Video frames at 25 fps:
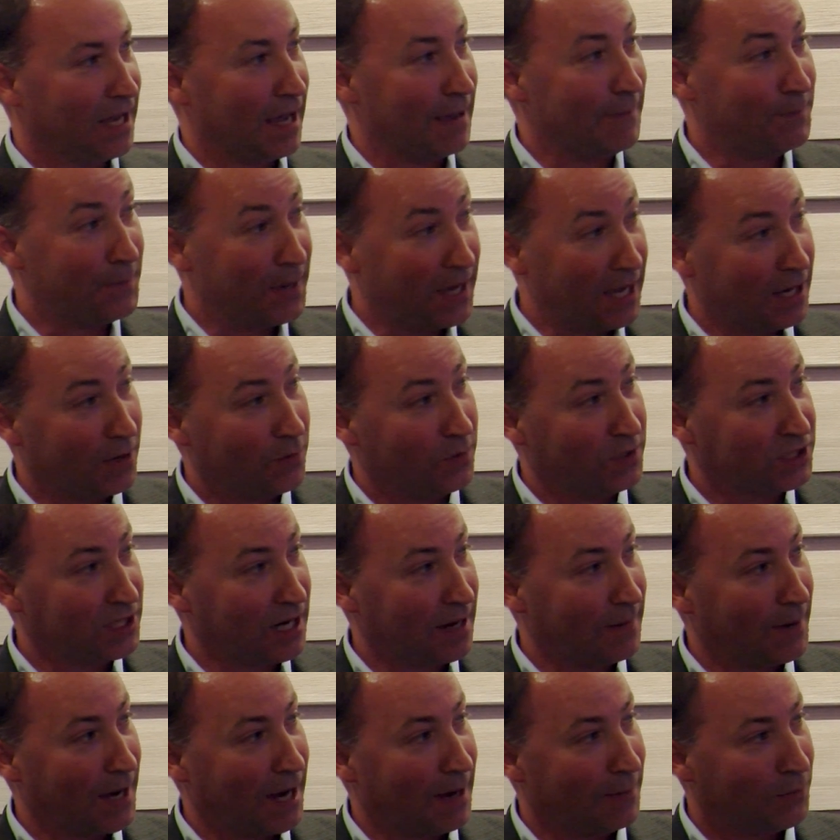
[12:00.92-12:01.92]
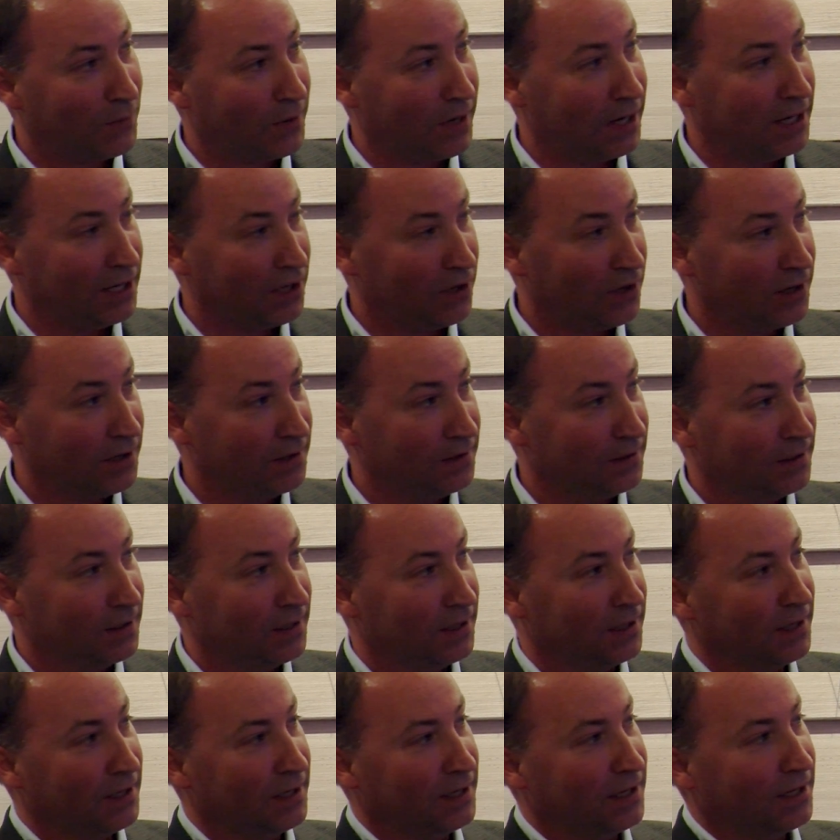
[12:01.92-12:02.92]
a pig which I'm operating on.
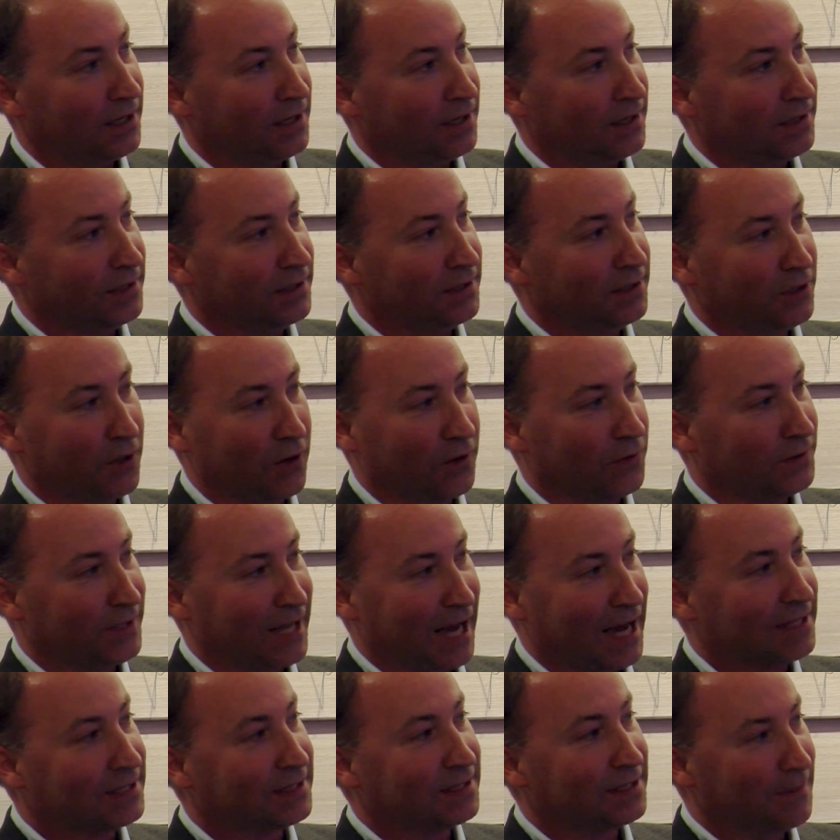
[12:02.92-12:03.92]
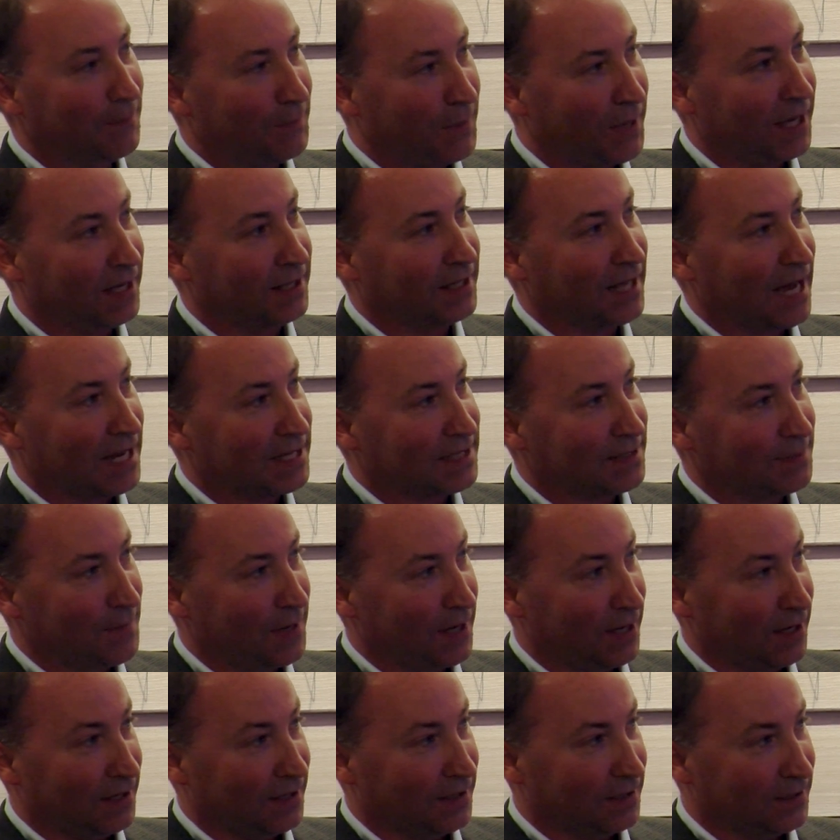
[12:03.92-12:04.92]
No, that's the pig, that's
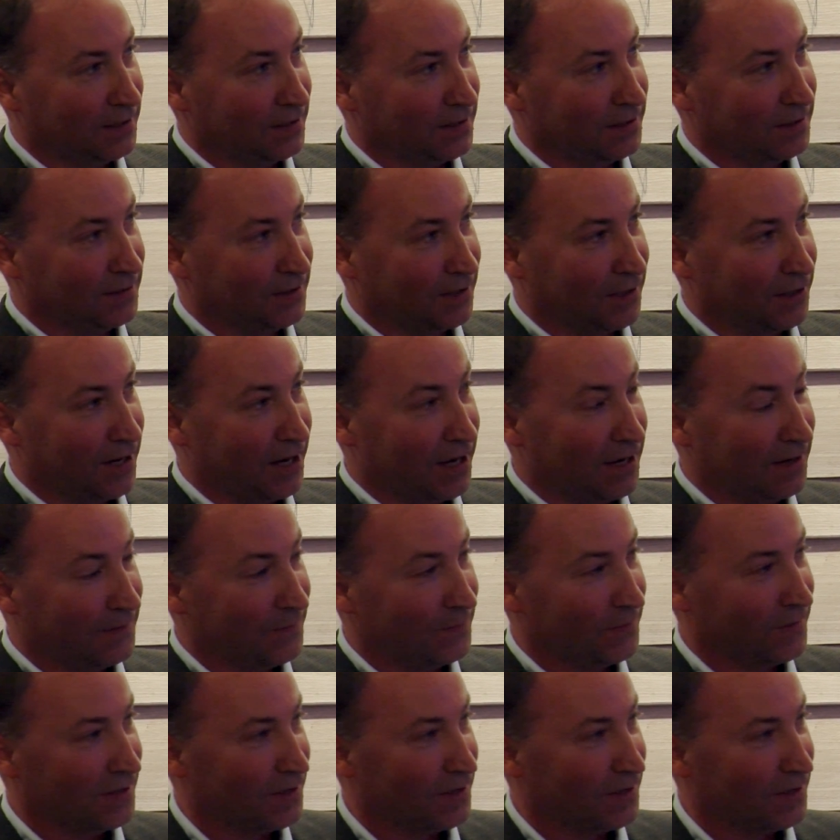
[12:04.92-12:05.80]
me, all right?